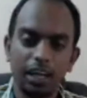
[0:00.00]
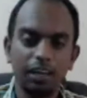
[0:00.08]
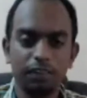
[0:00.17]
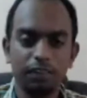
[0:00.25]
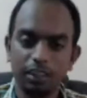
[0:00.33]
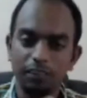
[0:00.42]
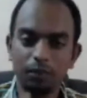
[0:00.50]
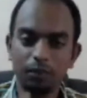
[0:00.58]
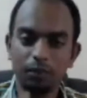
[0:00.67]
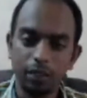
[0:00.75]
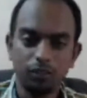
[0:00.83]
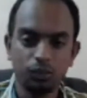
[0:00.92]
Anyway, they will
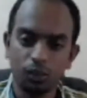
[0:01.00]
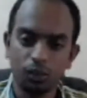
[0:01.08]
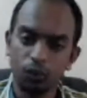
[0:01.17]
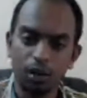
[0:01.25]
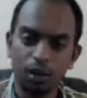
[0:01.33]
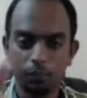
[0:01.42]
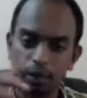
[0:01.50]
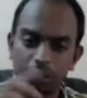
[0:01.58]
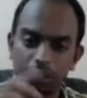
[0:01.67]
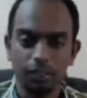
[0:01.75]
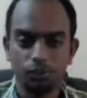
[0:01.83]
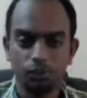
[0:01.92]
make sure you have the money
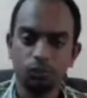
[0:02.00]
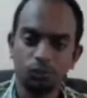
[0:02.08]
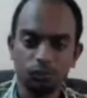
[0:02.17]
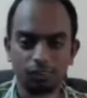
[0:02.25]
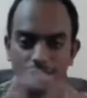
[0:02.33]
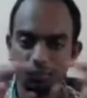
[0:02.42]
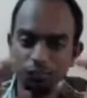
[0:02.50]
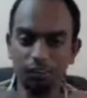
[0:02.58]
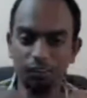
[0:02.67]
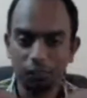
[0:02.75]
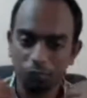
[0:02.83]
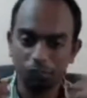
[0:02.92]
also. If we are
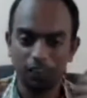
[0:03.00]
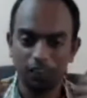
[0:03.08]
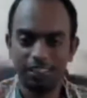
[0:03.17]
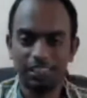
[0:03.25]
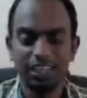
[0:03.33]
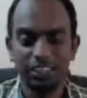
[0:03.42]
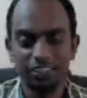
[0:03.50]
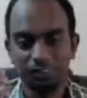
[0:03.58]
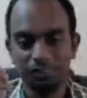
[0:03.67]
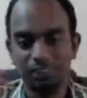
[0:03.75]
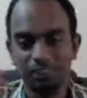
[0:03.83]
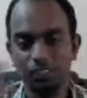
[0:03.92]
providing that information
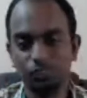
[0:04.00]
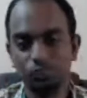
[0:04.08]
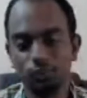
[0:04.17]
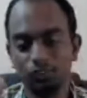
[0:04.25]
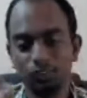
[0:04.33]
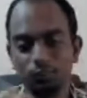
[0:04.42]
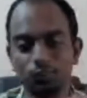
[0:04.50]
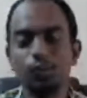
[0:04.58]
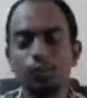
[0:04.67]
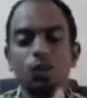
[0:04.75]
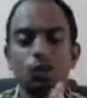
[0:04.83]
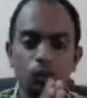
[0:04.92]
also to Facebook,
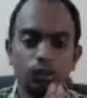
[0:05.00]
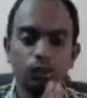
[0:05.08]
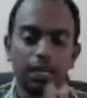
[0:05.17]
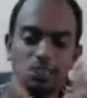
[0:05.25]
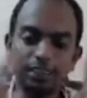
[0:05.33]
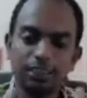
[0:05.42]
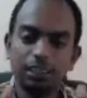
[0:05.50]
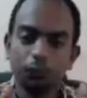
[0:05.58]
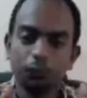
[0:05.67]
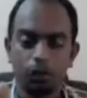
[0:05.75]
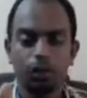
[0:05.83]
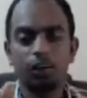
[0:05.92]
so that is their
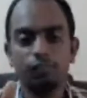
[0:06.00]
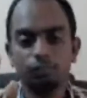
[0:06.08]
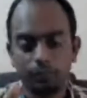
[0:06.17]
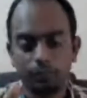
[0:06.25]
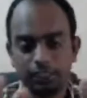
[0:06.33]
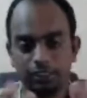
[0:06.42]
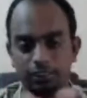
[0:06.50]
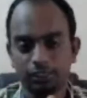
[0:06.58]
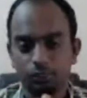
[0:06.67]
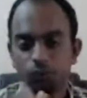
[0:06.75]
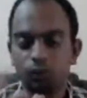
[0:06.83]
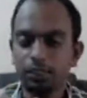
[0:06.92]
model of business. So
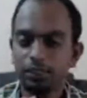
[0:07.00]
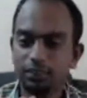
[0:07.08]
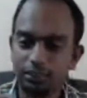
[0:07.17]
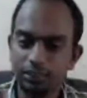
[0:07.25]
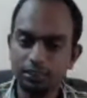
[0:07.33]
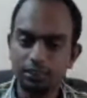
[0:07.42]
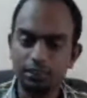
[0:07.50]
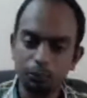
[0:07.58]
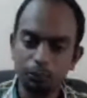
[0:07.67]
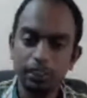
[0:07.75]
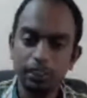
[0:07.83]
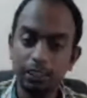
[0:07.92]
this is, but the
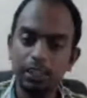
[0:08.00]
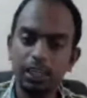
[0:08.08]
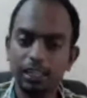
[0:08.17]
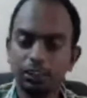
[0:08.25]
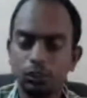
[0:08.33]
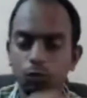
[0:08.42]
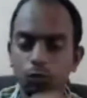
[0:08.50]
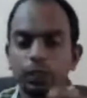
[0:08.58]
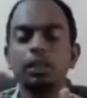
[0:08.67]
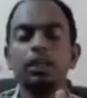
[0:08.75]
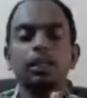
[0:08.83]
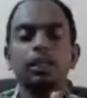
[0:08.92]
data has to be
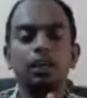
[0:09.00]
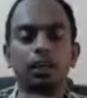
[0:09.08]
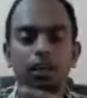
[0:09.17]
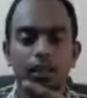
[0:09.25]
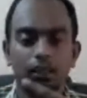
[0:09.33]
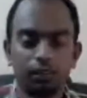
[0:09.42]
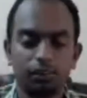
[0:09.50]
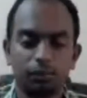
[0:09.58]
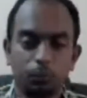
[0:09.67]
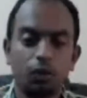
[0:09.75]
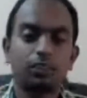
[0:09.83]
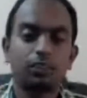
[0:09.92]

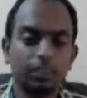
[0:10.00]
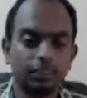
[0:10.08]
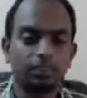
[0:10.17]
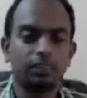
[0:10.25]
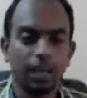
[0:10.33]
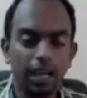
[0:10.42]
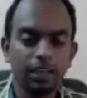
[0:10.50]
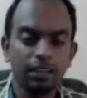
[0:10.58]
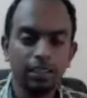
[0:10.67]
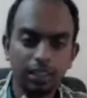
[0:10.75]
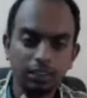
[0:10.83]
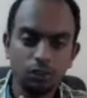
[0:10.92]
processed, and it
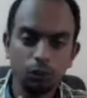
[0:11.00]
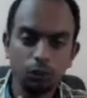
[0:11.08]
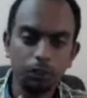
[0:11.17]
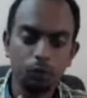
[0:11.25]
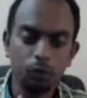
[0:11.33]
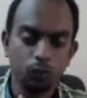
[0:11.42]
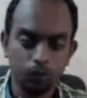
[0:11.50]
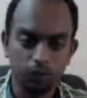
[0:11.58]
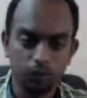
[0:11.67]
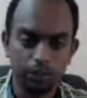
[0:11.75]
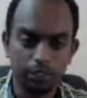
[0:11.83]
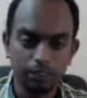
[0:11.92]
has to be it
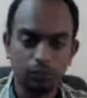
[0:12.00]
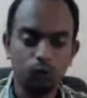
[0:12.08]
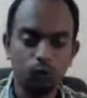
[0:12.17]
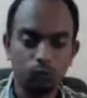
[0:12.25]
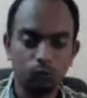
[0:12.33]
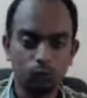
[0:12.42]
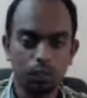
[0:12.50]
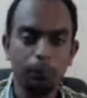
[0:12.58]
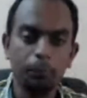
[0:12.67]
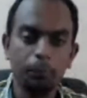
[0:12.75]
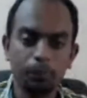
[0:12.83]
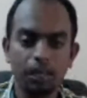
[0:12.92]
has to come in
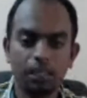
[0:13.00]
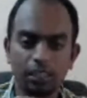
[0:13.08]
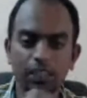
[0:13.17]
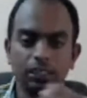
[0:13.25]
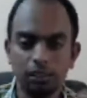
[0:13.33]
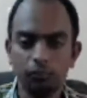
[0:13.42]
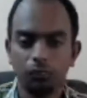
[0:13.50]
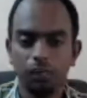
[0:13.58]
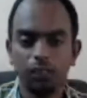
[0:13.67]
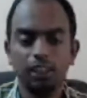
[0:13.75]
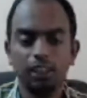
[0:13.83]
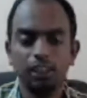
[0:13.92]
at least somewhat in a
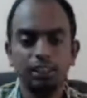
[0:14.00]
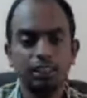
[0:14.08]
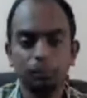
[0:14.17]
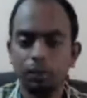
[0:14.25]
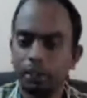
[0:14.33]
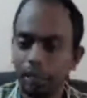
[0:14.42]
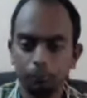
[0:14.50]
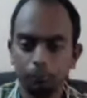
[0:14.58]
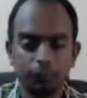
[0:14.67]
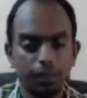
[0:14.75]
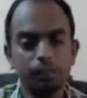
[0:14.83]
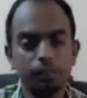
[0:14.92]
reasonable time,
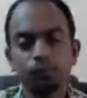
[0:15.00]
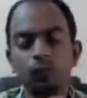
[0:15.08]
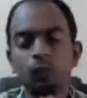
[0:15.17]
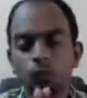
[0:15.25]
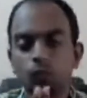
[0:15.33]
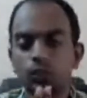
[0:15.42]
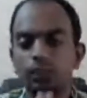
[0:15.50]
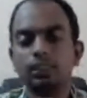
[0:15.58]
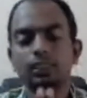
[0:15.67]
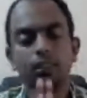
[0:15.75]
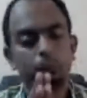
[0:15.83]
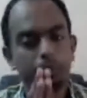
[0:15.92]
right? So this is the
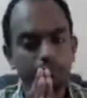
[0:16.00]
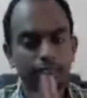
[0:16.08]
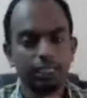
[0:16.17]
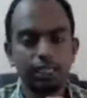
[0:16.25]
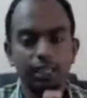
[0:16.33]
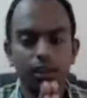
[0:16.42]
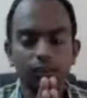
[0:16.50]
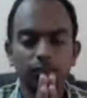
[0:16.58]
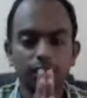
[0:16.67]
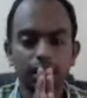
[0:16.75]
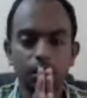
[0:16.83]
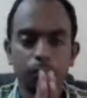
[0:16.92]
basic idea of
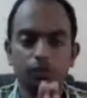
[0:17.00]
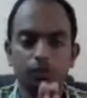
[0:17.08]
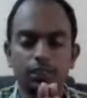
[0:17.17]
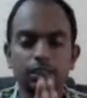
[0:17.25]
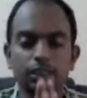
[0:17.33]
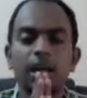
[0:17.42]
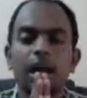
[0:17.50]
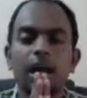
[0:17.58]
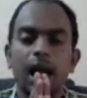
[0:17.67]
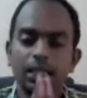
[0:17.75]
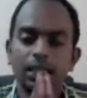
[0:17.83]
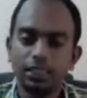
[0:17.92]
data processing, and
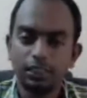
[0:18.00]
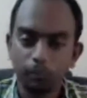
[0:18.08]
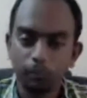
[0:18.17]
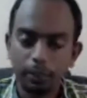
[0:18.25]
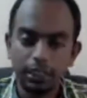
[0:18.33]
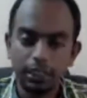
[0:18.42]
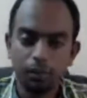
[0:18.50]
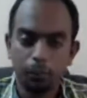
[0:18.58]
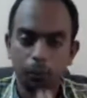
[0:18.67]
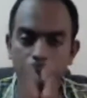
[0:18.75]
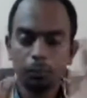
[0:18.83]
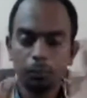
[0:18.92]
this is a big data problem,
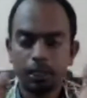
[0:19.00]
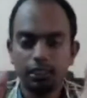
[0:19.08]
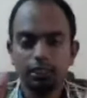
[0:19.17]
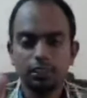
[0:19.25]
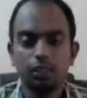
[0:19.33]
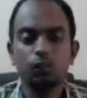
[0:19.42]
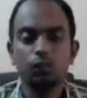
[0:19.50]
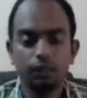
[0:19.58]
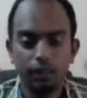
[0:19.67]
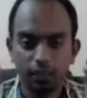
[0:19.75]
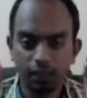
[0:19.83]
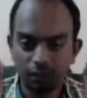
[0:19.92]
and this is how we
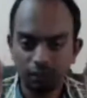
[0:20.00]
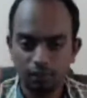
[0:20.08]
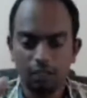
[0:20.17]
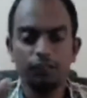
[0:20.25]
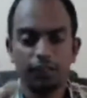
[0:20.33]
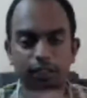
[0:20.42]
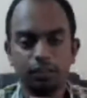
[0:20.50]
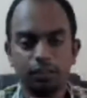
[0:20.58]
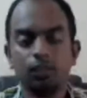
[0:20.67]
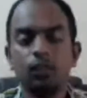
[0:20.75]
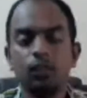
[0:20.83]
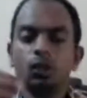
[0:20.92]
are solving it.
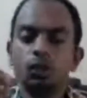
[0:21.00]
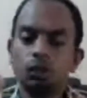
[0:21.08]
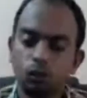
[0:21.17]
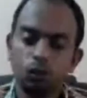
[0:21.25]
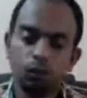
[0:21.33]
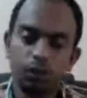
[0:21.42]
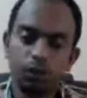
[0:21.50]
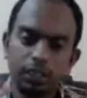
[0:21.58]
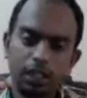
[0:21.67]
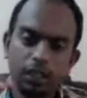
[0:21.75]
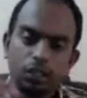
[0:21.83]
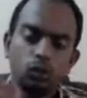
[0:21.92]
So in order
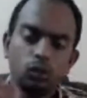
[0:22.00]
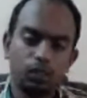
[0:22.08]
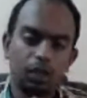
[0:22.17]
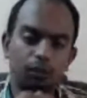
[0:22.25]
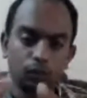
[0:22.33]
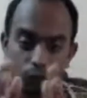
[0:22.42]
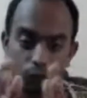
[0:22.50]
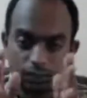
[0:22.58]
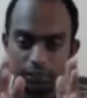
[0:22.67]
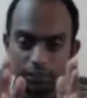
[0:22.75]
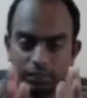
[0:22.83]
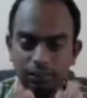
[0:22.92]
to solve it, so this is
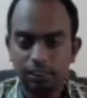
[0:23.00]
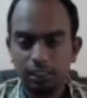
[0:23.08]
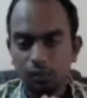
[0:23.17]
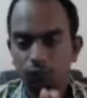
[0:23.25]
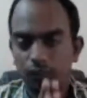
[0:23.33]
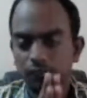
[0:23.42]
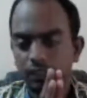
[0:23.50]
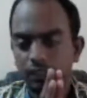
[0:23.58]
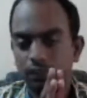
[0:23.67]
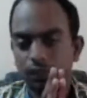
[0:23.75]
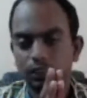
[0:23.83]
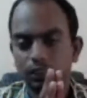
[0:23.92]
till now we have seen what
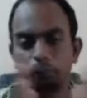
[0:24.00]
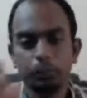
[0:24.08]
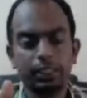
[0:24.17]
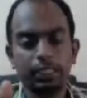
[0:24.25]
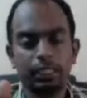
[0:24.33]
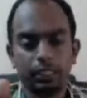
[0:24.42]
is big data.